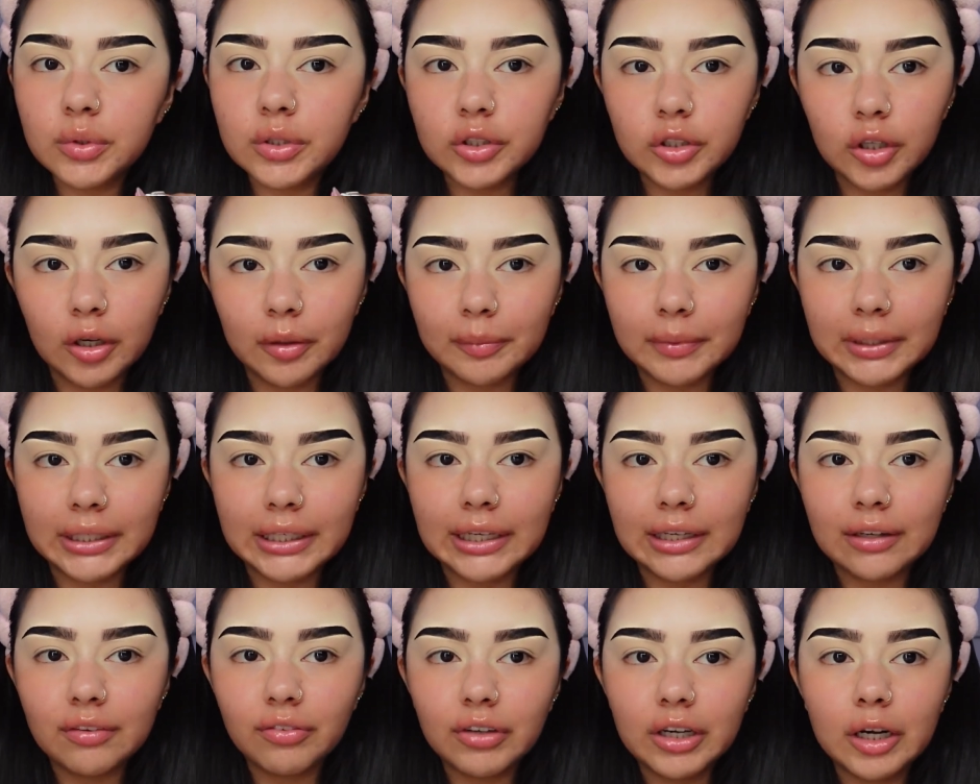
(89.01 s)

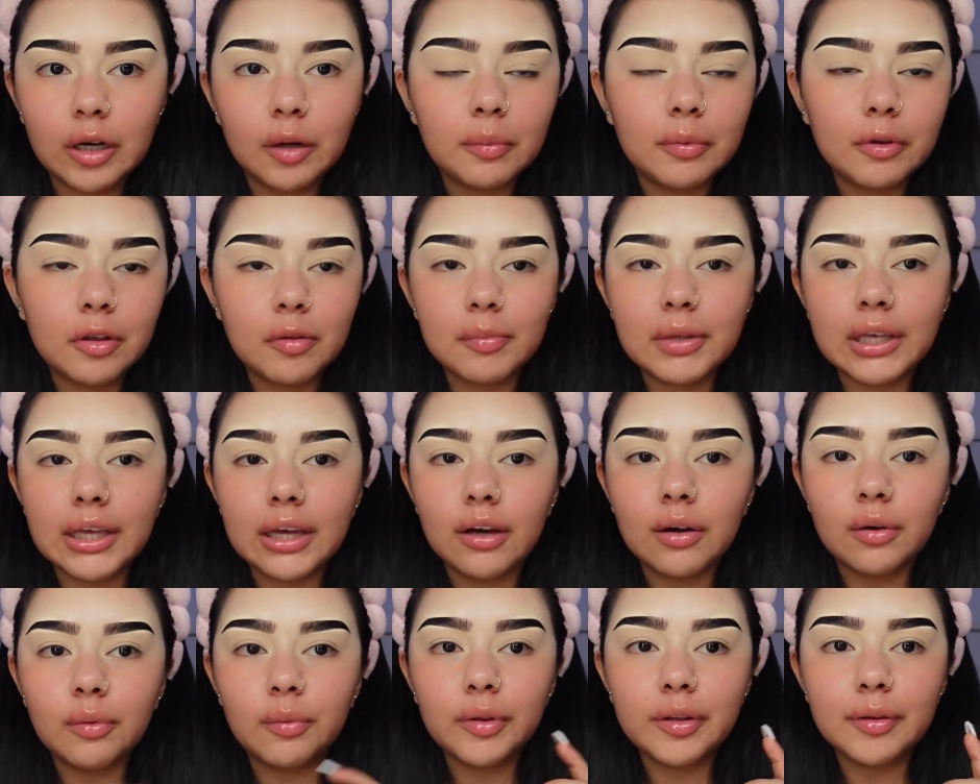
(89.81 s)
Dominic for helping me
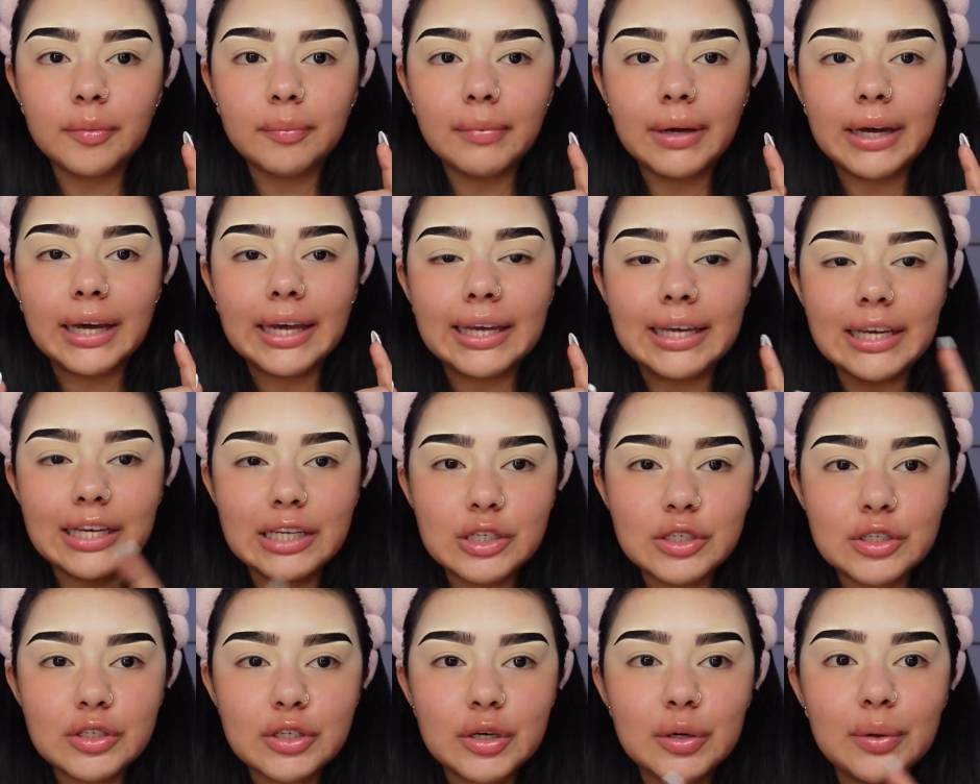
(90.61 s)
out with my
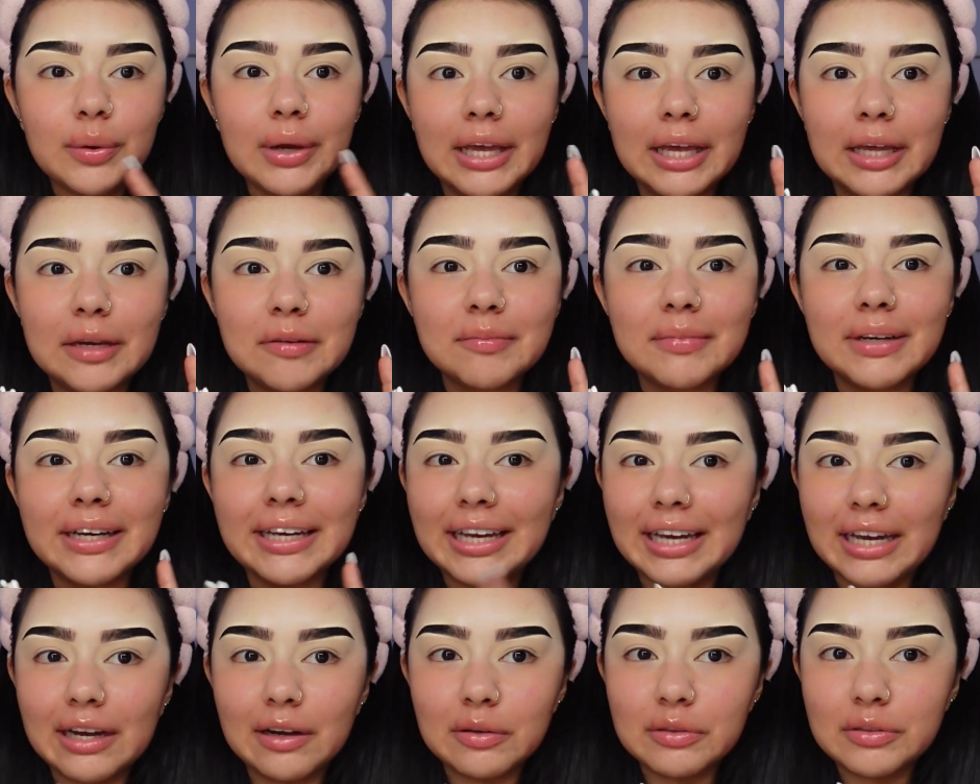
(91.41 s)
intro and
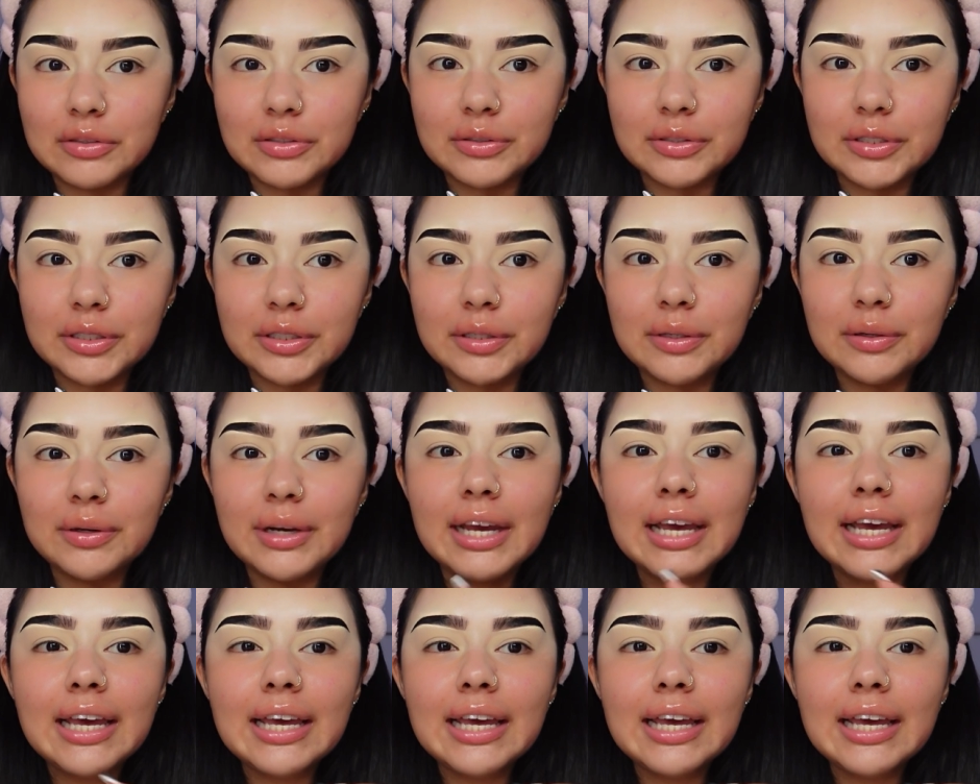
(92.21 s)
my outro.